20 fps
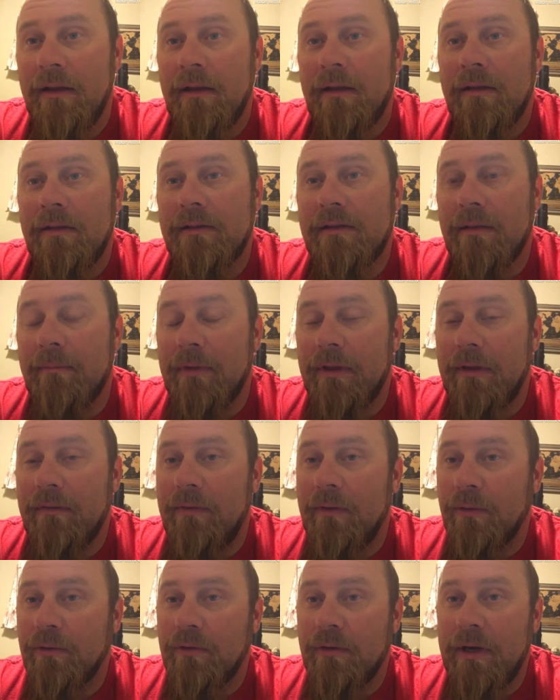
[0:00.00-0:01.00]
some of the
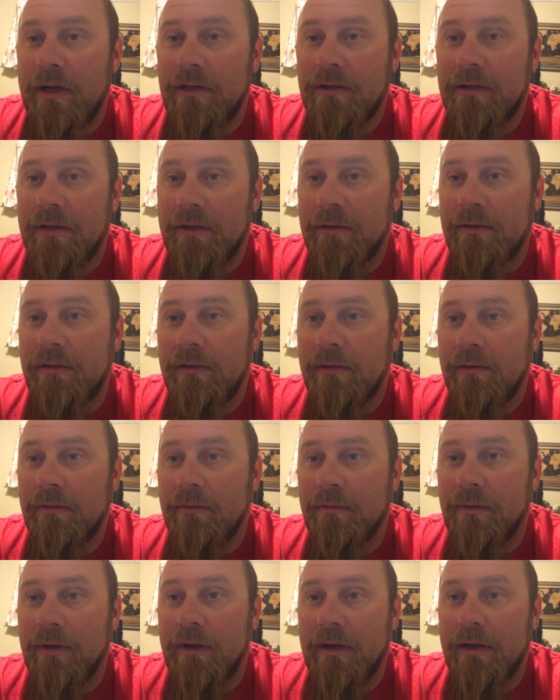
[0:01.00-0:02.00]
filtration
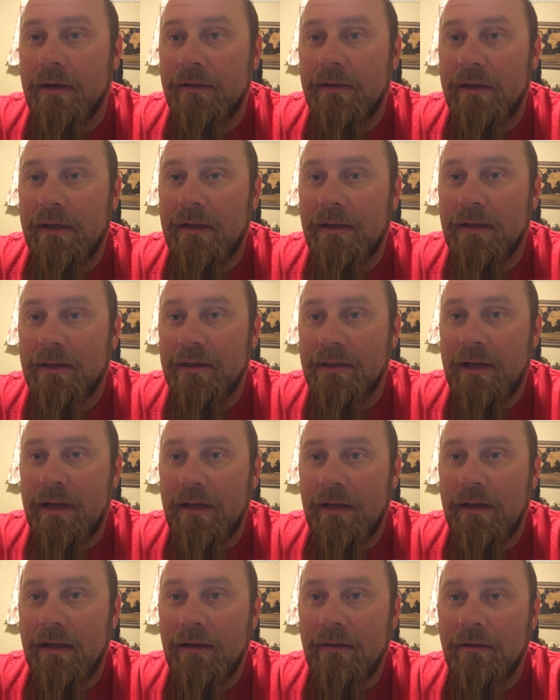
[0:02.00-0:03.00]
to get this
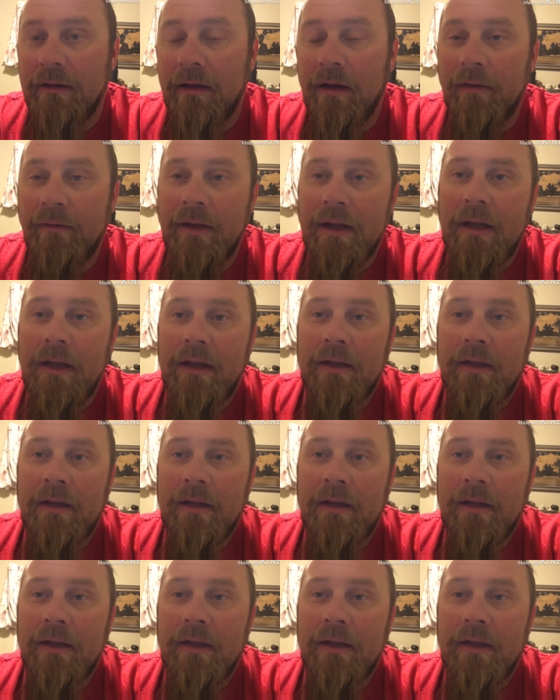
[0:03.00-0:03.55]
thing kicked off.